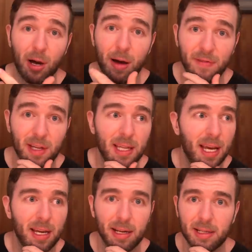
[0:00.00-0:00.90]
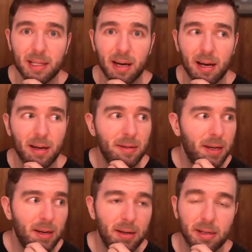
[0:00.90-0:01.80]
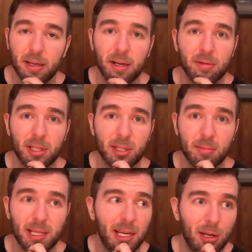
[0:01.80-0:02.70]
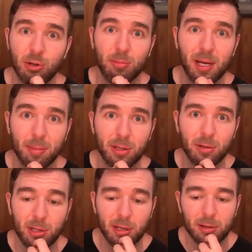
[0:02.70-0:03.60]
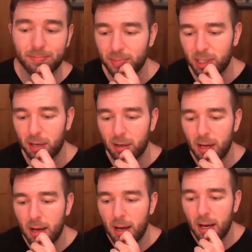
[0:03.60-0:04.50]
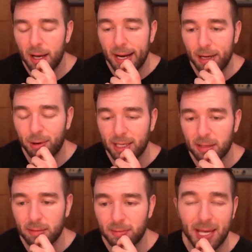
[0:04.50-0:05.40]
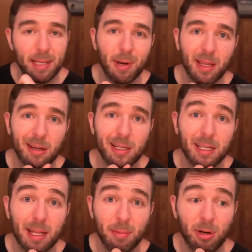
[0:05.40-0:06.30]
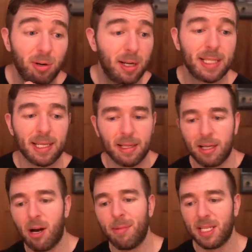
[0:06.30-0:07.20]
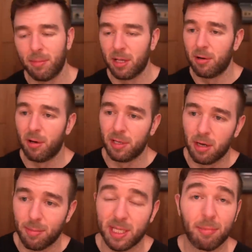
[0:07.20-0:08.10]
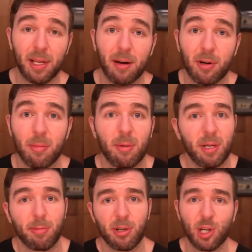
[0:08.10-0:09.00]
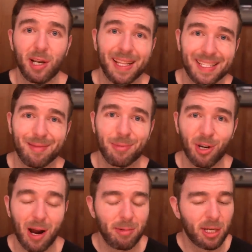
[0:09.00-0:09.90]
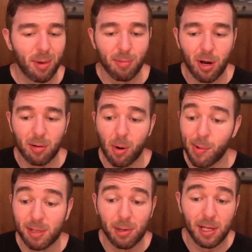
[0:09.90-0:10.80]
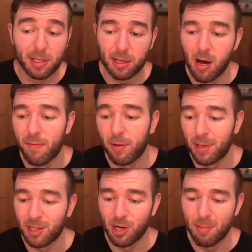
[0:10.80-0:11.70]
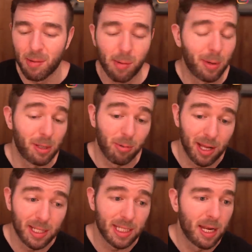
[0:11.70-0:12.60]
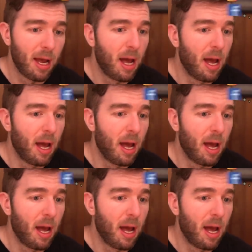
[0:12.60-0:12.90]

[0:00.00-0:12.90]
of coffee a day, and it doesn't mean that you should be able to too. So anyways, that's my thoughts. Let me know what you guys think in the comments down below. All the comments help the algorithm. They're much appreciated. Like, subscribe, check out my blog, MorePlatesMoreDates.com. Follow me on Instagram at MorePlatesMoreDates.